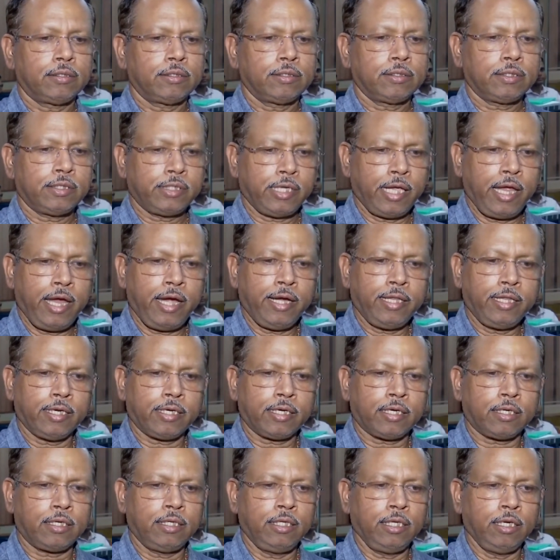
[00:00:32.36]
said that
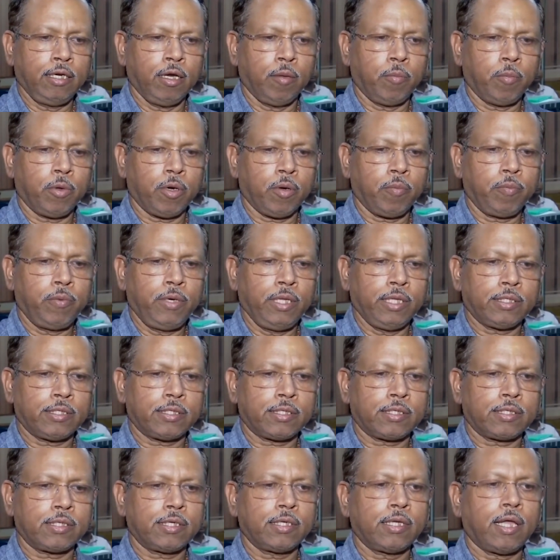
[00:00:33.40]
the number of
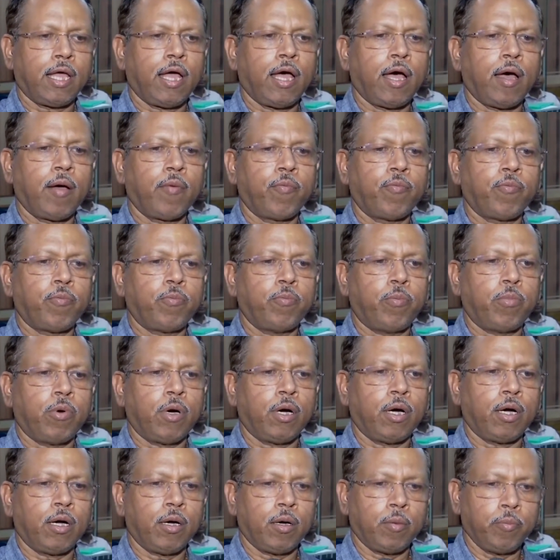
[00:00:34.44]
deaths have
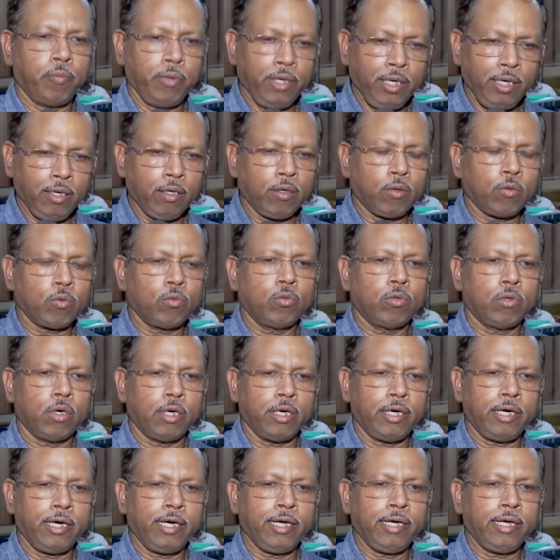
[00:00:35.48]
been
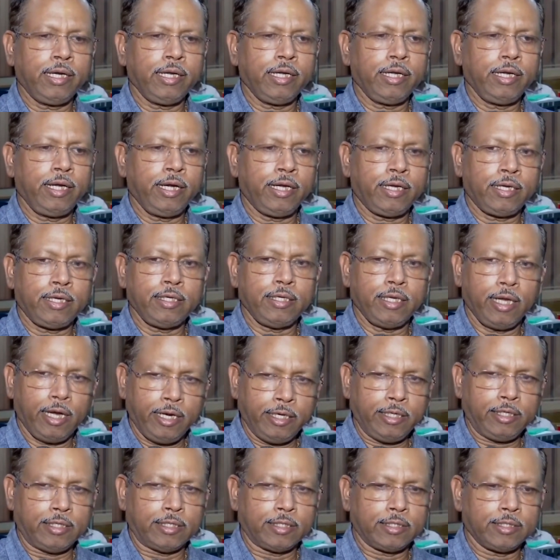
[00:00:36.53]

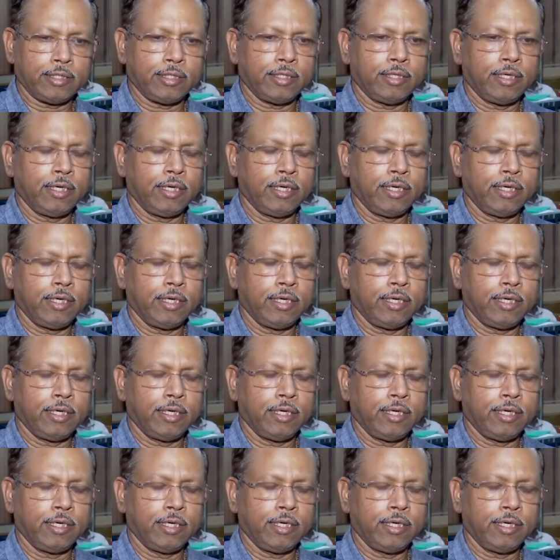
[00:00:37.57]
288,